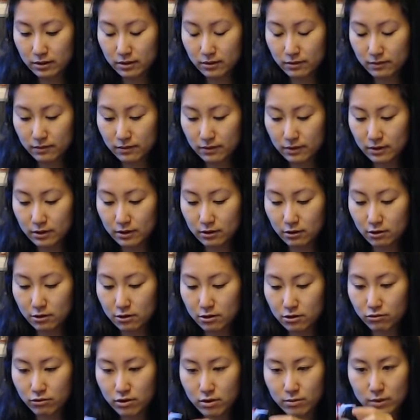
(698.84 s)

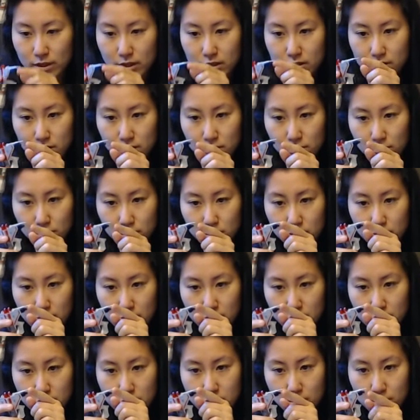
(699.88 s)
Starscream, like his little gun
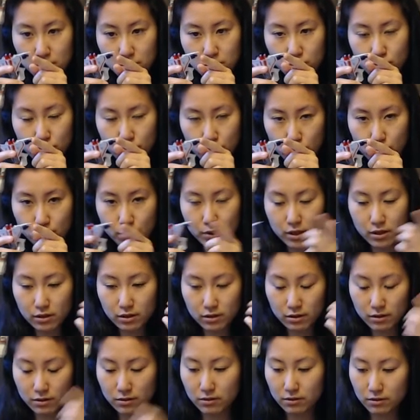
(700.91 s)
keeps drooping
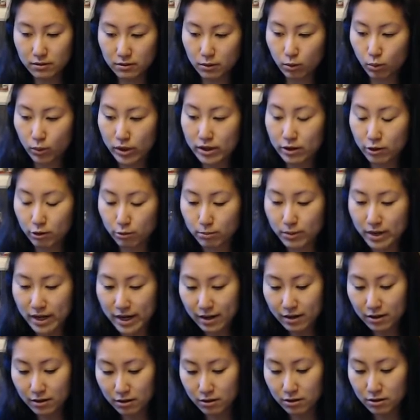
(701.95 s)
because the way they're
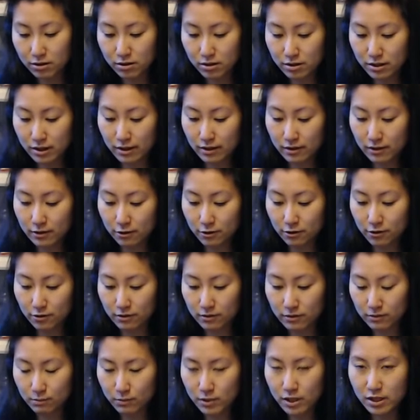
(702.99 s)
packaged is like they're
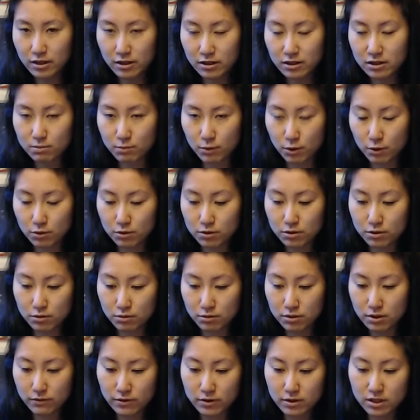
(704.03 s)
being exposed to
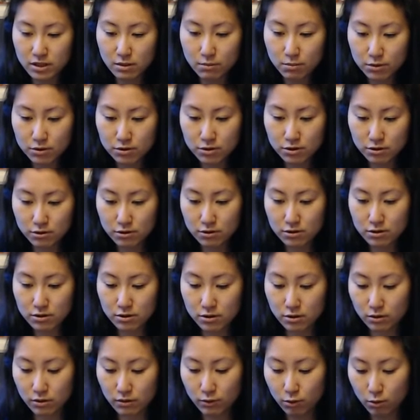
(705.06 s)
different temperatures, so
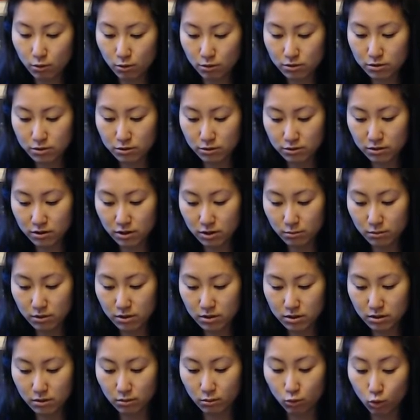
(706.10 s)
of course there's going to be
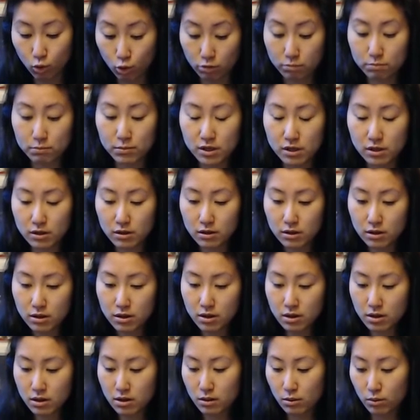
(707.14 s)
some warping
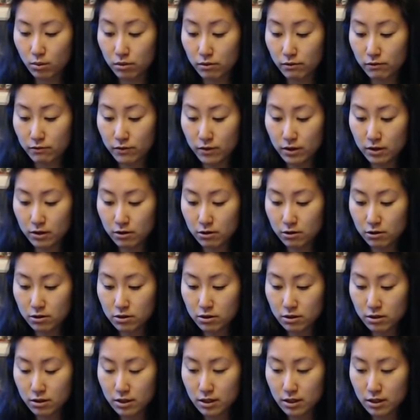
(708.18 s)
with the figures.